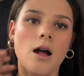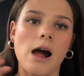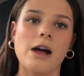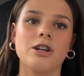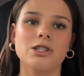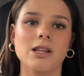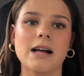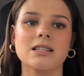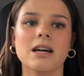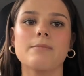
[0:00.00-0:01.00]
I usually
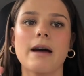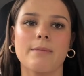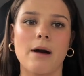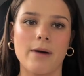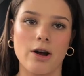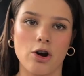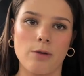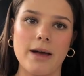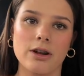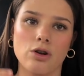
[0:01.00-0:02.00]
like to like make my way
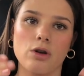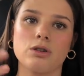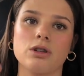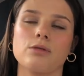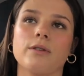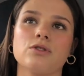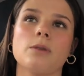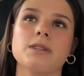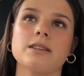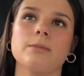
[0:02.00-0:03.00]
home and go to thrift
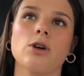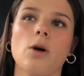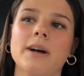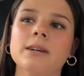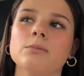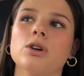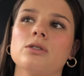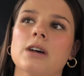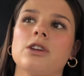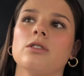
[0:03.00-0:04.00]
shops as I'm going
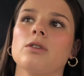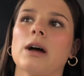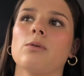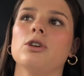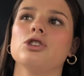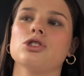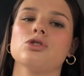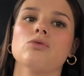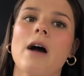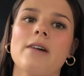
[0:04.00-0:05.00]
because I don't like want to just
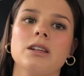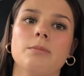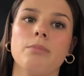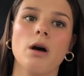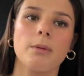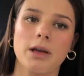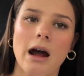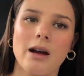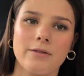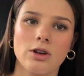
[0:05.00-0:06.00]
drive out to
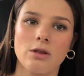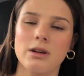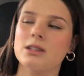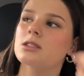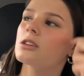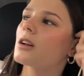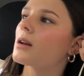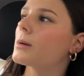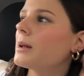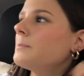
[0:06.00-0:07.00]
Burpengary for no reason, you know
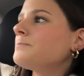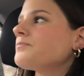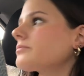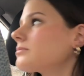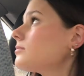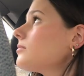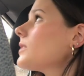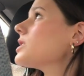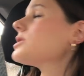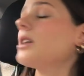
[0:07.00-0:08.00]
what I mean?
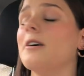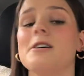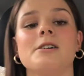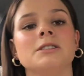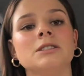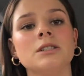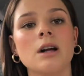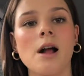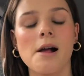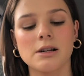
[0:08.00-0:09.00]
So
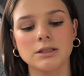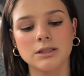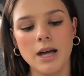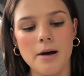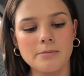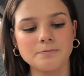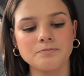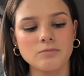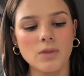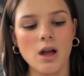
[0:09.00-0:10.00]
yeah,
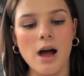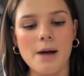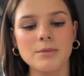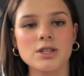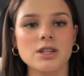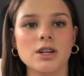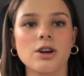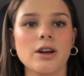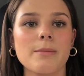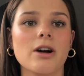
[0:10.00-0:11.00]
I'm just gonna
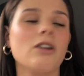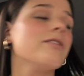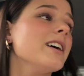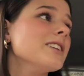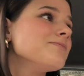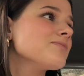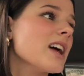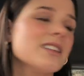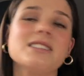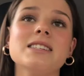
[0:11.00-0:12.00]
go get my coffee
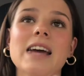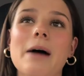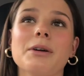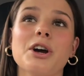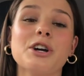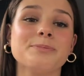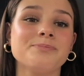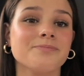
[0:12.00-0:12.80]
and see how we go.